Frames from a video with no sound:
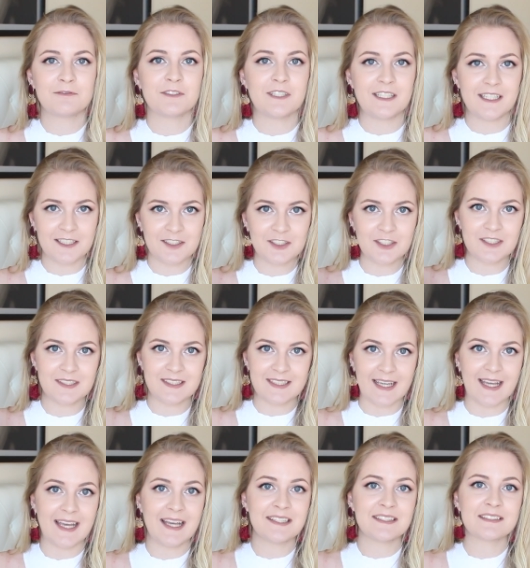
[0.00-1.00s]
for each
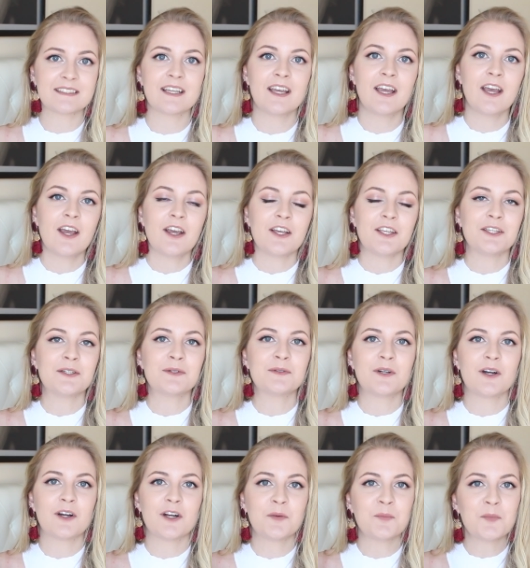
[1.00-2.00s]
task, you
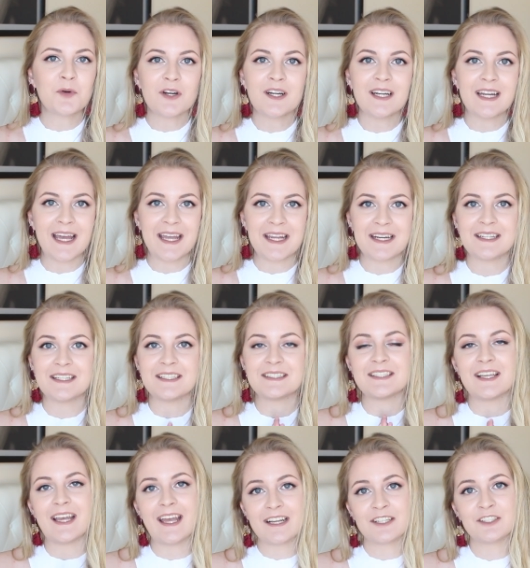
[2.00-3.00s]
are more likely
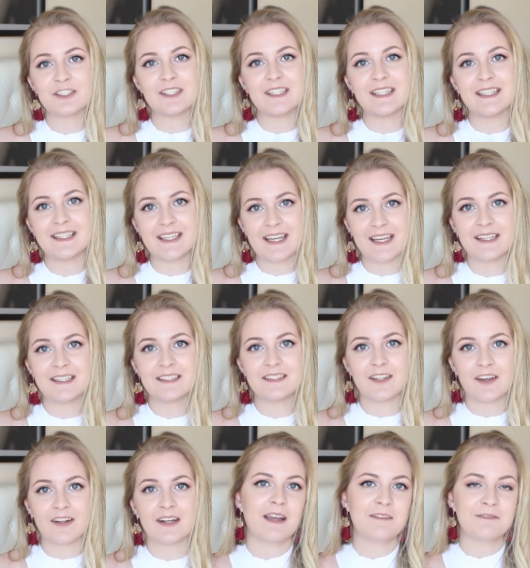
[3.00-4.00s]
to actually get it
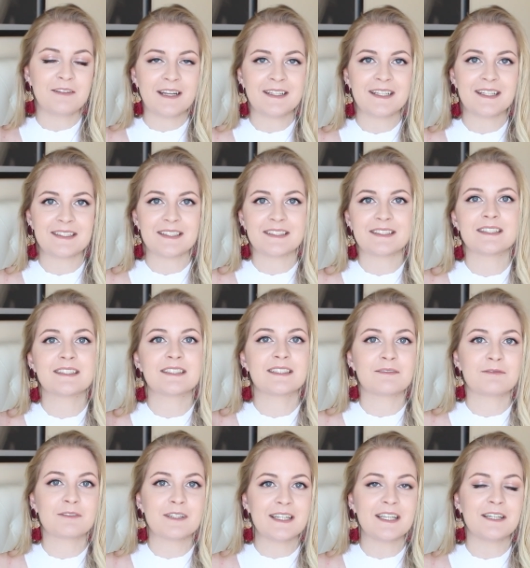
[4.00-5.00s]
done. I find that this is
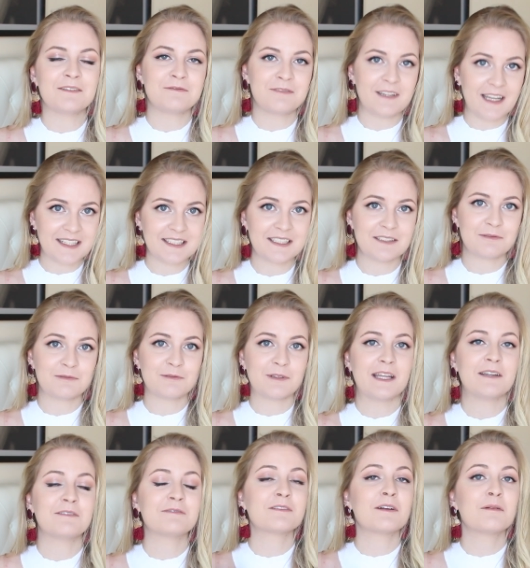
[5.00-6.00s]
a really effective
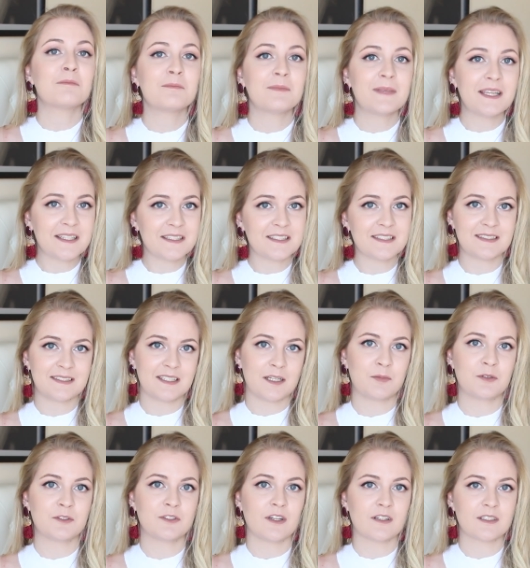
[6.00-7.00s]
way for me to
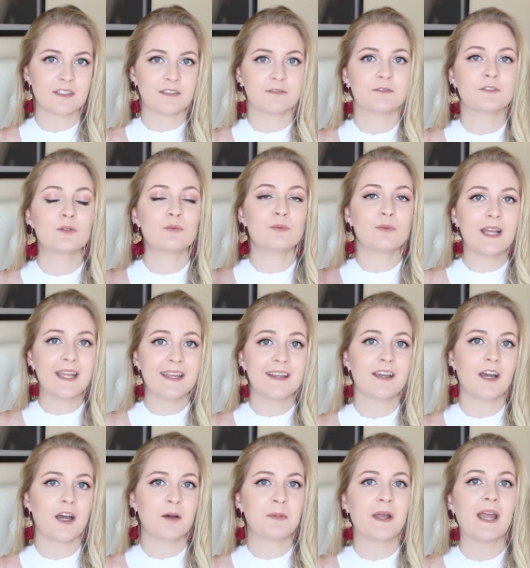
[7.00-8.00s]
stay productive, to
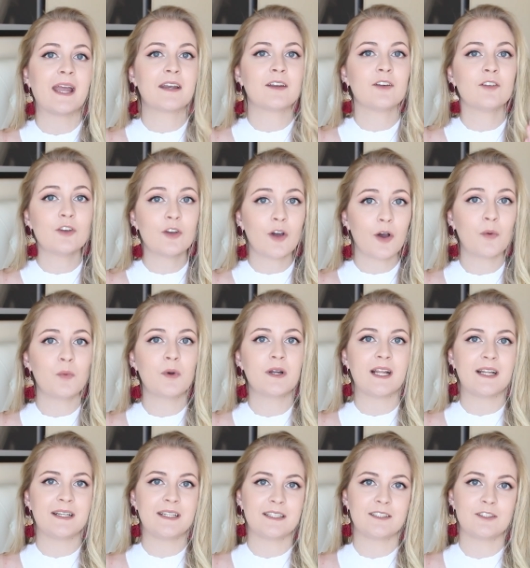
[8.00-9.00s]
wake up and know
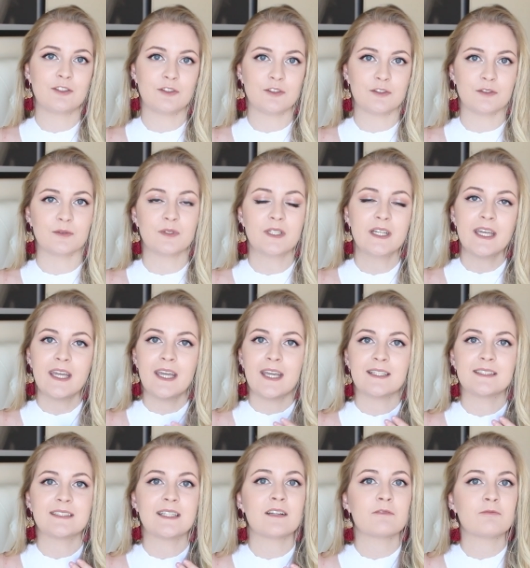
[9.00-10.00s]
what I need to do
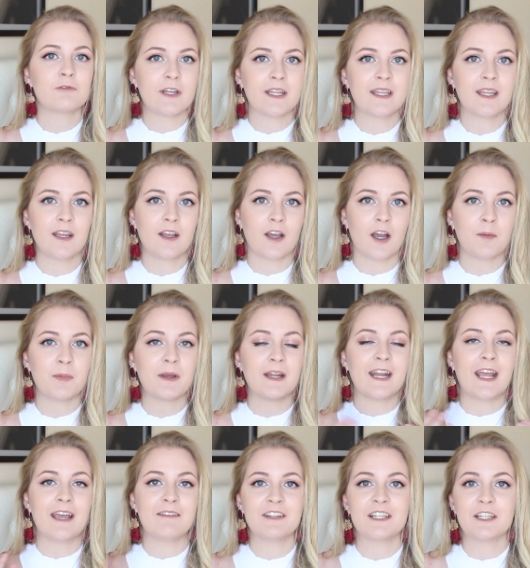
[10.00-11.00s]
instead of waking up
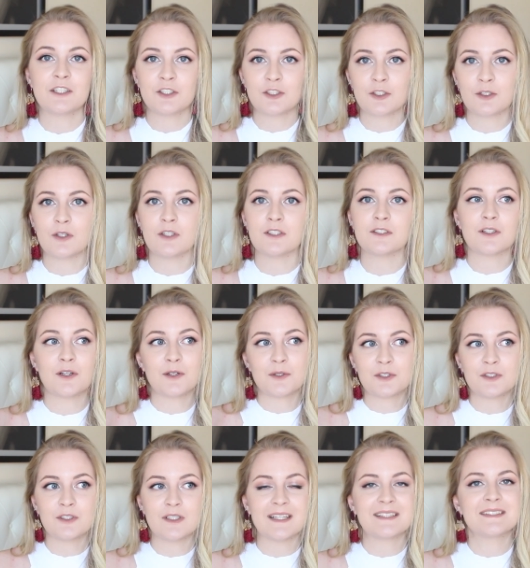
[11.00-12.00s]
and having a choice. Oh,
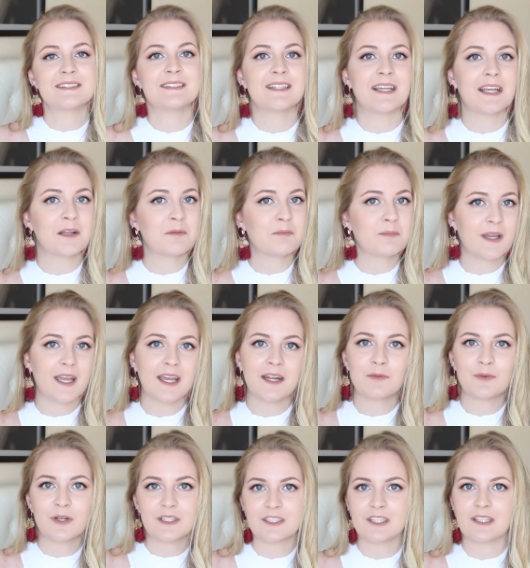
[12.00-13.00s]
should I stay in
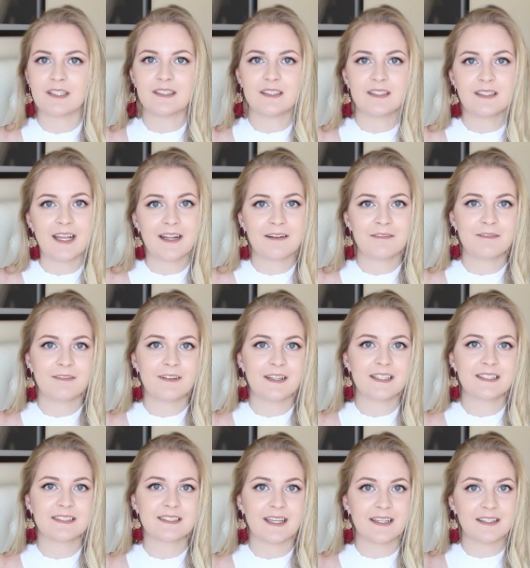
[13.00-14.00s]
bed, watch a little
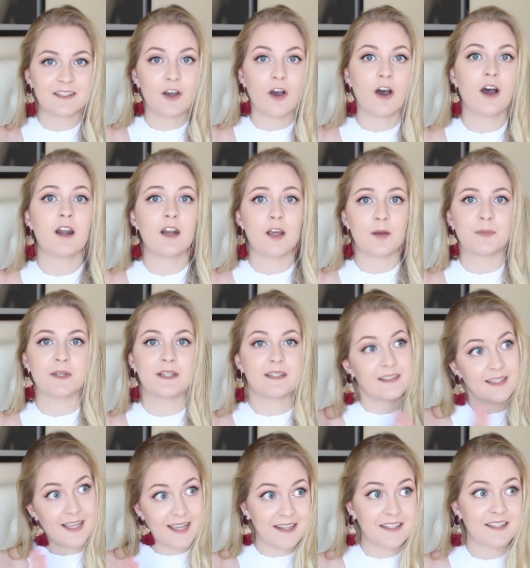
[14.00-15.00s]
Netflix, get caught up
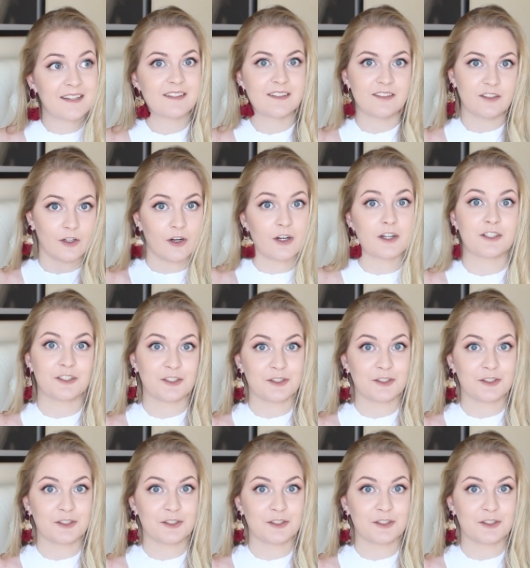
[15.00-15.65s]
in that dark